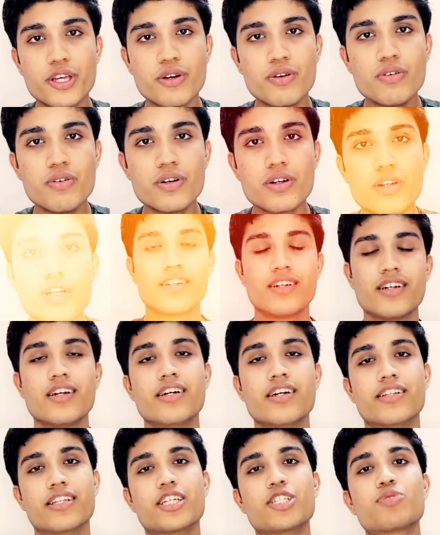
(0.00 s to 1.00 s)
you.
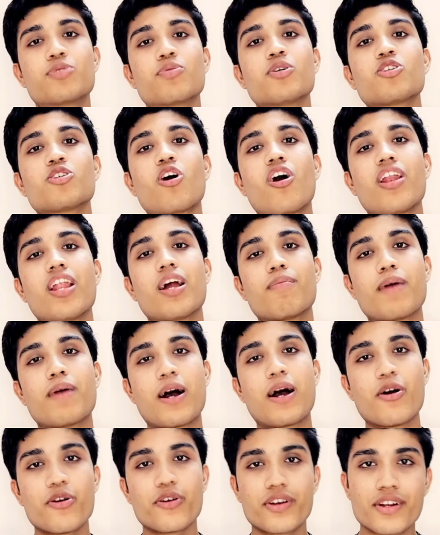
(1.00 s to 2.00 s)
This was all
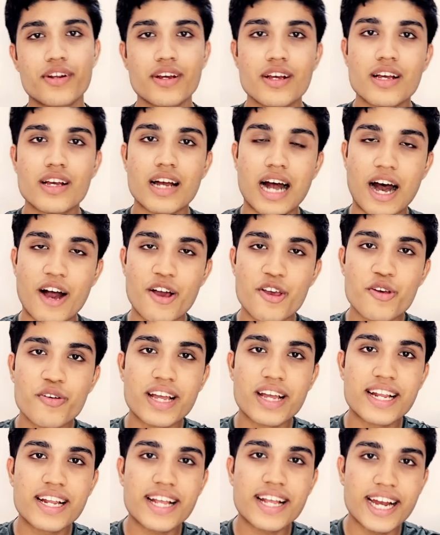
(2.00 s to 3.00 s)
about how you
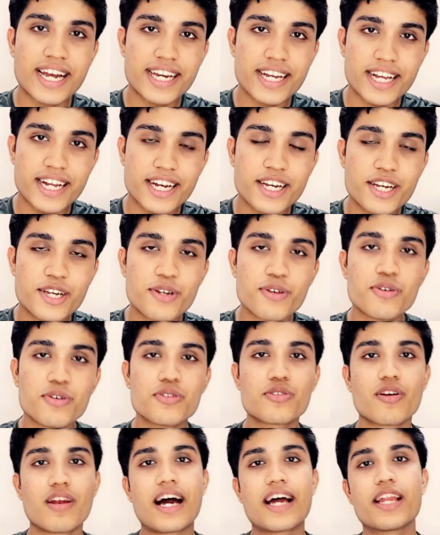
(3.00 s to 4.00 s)
can get into
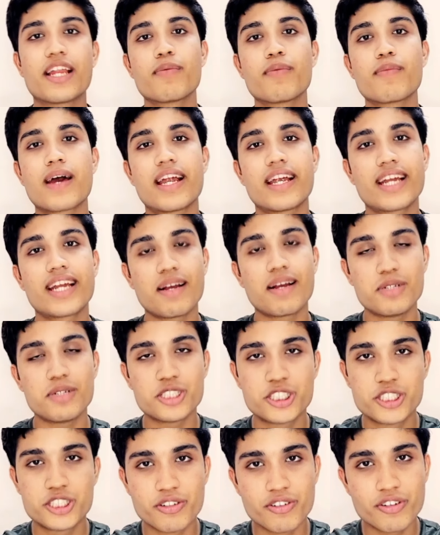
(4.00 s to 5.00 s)
TOLANI Maritime
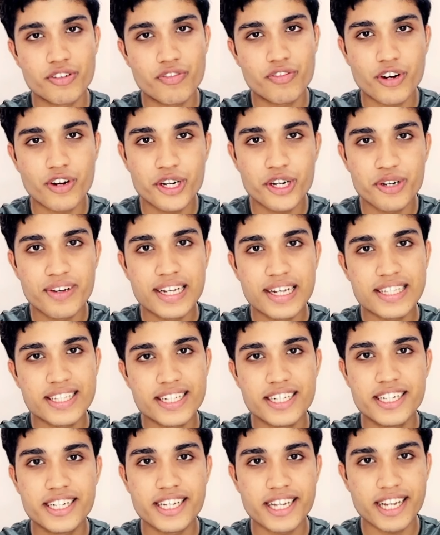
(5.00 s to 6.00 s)
Institute for doing
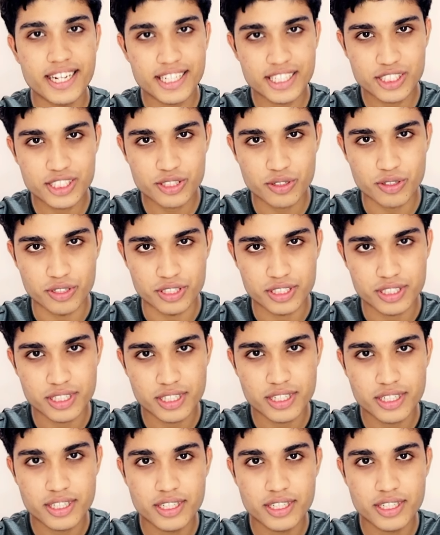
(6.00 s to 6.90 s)
the DNS course.